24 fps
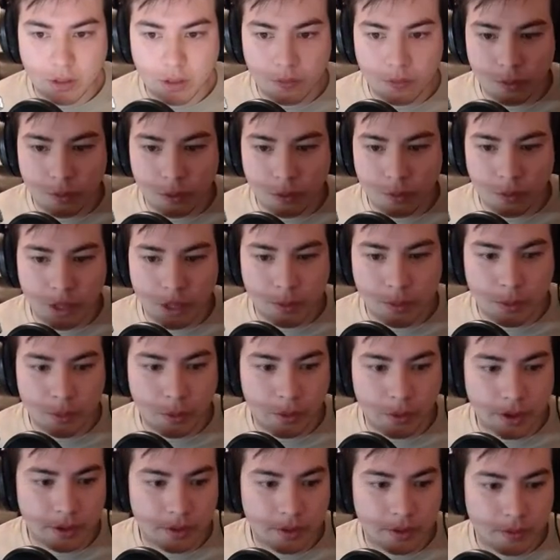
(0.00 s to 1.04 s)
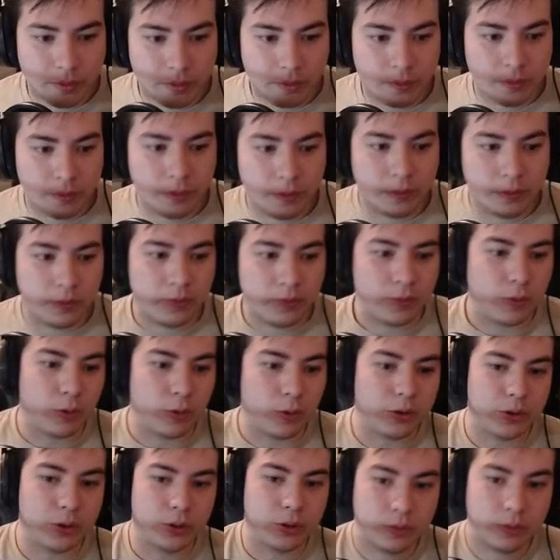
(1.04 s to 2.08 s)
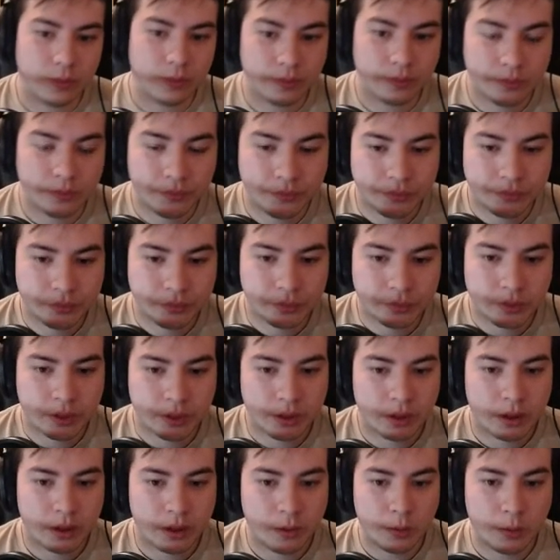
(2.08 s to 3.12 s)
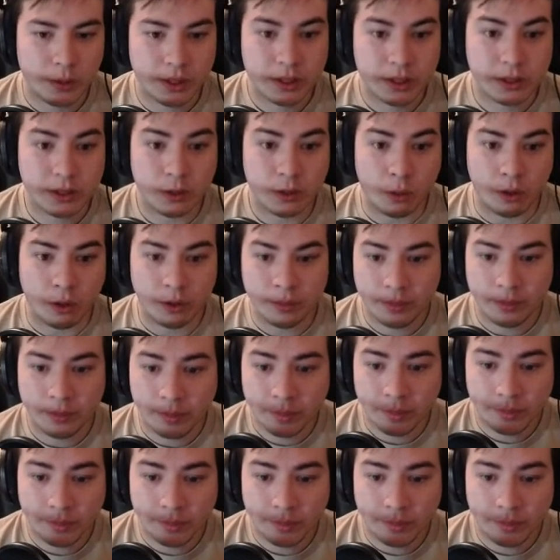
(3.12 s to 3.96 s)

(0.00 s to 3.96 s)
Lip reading: 4 play point, 4/2 with Storm.